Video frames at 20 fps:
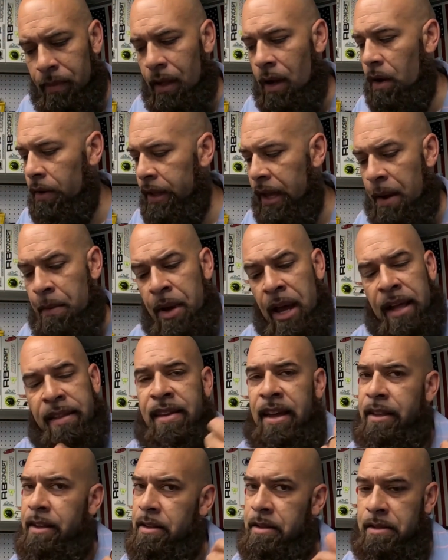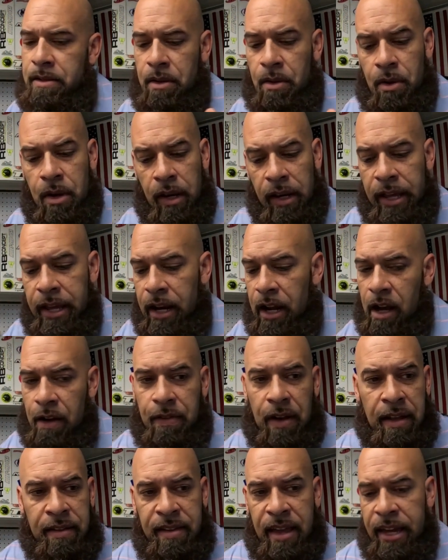Okay, we got to take this lid
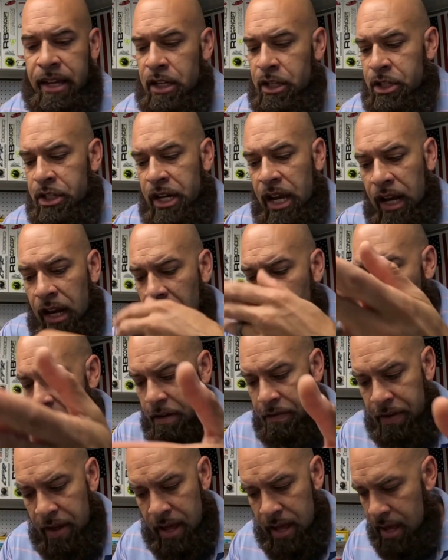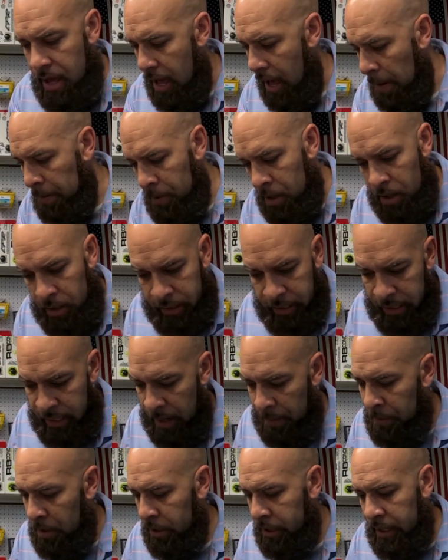off. I take his shell off. I'm looking
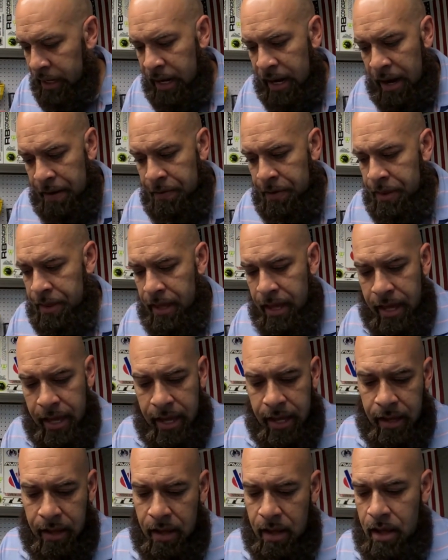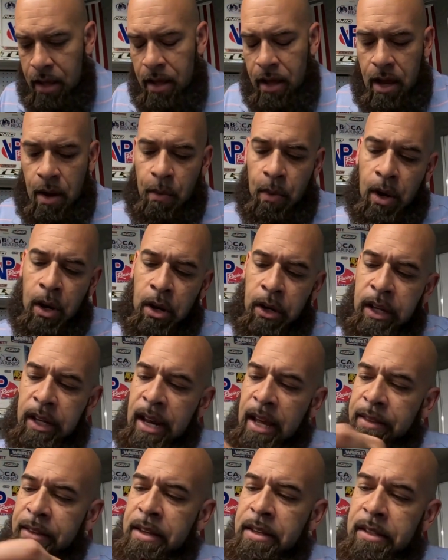at everything, and we're looking
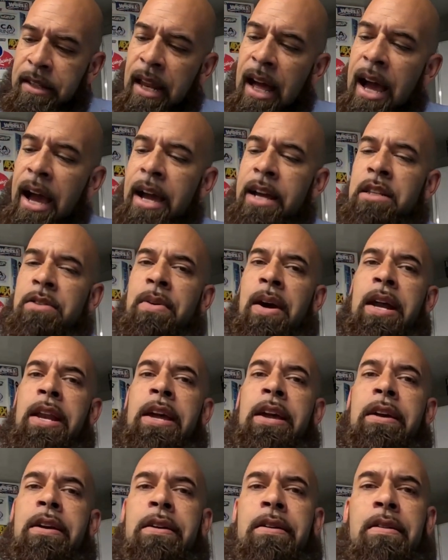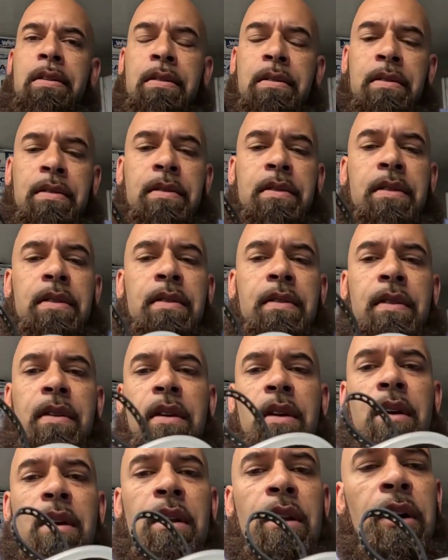at these lines right here,
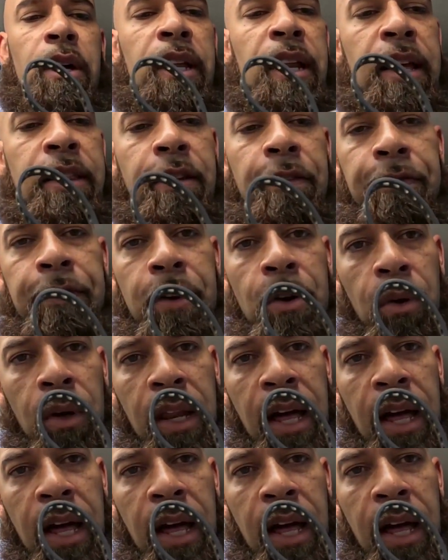looking at the fuel